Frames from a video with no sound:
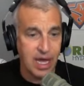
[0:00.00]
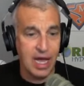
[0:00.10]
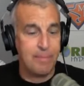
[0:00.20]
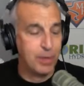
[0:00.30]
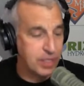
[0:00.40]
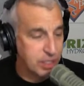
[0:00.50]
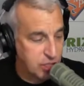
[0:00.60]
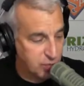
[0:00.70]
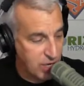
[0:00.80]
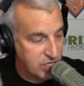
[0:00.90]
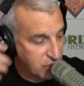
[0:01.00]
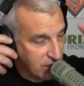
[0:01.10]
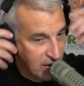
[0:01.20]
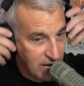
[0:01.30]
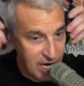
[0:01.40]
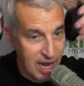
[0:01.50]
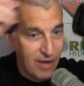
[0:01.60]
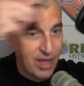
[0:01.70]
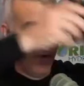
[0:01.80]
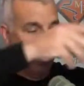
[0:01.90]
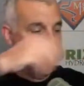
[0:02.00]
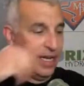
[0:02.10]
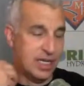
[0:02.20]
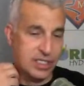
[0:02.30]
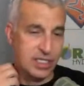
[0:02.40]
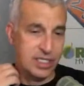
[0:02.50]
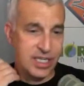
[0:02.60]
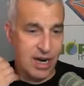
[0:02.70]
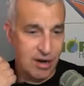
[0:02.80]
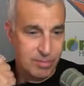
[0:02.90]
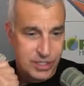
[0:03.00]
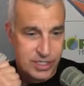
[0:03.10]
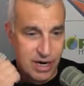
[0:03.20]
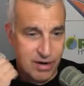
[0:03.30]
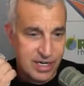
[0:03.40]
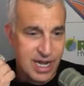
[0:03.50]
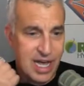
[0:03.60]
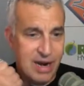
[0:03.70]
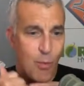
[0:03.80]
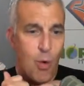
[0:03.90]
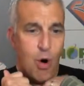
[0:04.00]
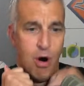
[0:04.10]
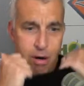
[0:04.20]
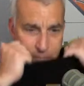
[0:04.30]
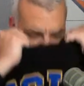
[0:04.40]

I put this sweatshirt on, and now I don't need it. This is a terrible start. God, I'm warm.